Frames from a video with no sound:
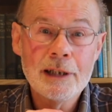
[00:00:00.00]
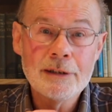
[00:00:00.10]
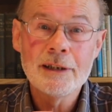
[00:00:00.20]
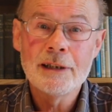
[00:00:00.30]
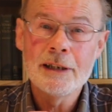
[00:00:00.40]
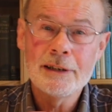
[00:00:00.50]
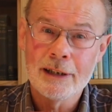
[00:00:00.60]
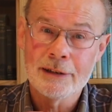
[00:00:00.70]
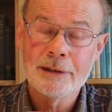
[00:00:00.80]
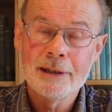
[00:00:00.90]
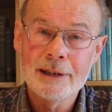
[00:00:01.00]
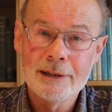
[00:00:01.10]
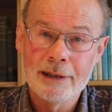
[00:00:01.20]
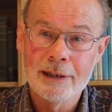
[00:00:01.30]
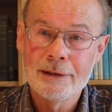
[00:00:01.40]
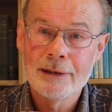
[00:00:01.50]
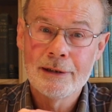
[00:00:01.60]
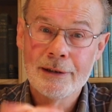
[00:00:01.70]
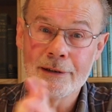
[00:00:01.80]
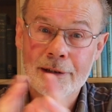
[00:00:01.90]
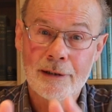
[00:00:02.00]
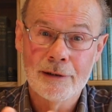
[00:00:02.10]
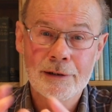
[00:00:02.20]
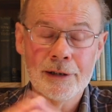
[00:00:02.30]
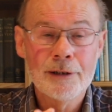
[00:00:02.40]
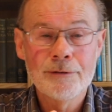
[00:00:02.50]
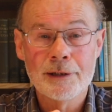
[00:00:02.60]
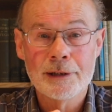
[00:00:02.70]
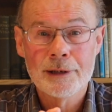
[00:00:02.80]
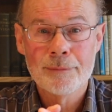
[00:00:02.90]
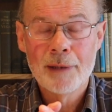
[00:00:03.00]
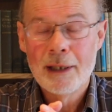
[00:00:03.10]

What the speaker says: is that it doesn't extend to the ground surface.